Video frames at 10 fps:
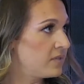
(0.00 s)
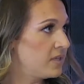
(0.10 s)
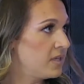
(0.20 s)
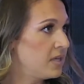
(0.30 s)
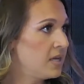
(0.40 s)

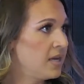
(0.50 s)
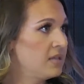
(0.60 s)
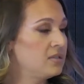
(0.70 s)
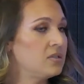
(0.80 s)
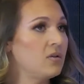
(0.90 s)

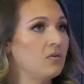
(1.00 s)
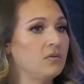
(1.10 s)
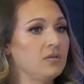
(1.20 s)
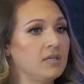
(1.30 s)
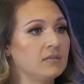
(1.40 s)
And so
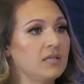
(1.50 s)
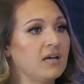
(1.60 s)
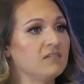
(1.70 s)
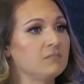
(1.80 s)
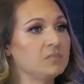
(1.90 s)
you get a
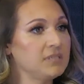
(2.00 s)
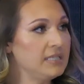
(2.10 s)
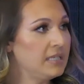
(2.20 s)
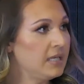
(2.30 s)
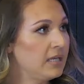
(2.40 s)
lot of
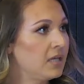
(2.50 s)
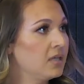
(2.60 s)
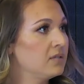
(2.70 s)
bleeding,